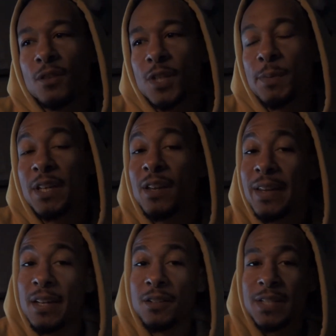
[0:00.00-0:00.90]
speaking of
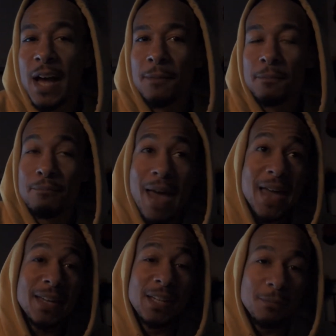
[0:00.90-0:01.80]
the hilltop,
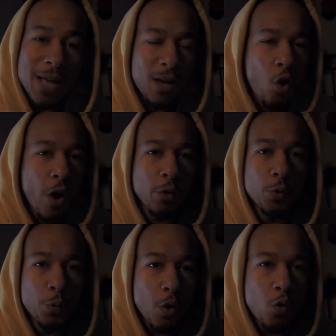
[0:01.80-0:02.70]
Maggie and them got caught on
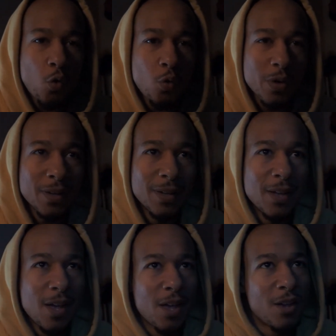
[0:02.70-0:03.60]
the road.
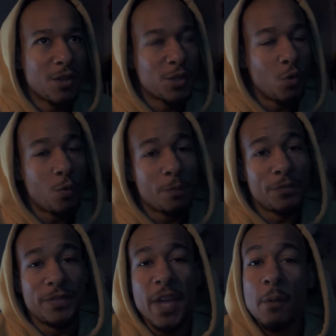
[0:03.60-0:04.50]
So
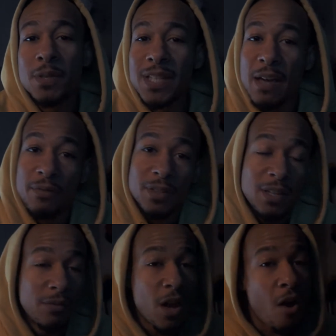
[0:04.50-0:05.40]
they was given
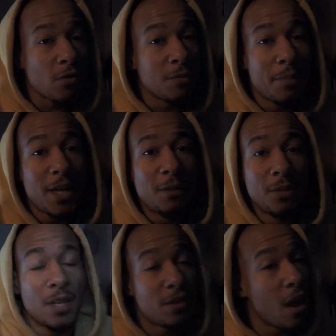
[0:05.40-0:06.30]
an
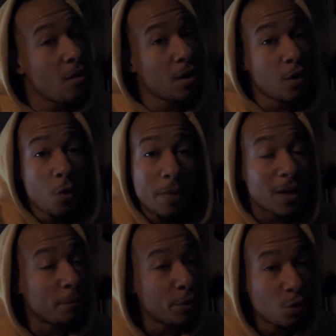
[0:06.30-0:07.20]
ultimatum. Look, y'all gonna go back
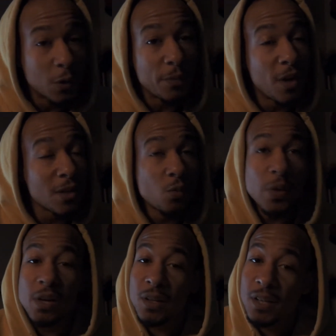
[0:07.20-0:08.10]
and produce for us, or we
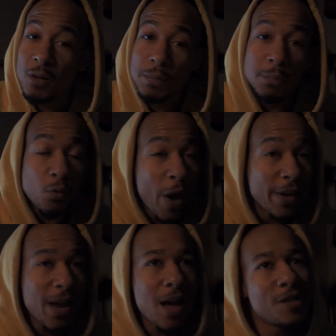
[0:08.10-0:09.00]
gonna kill people
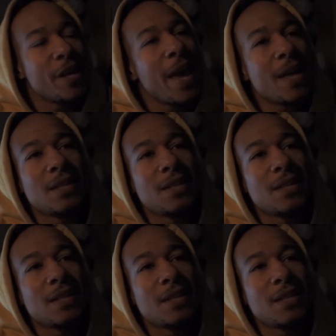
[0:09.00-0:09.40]
right now. She had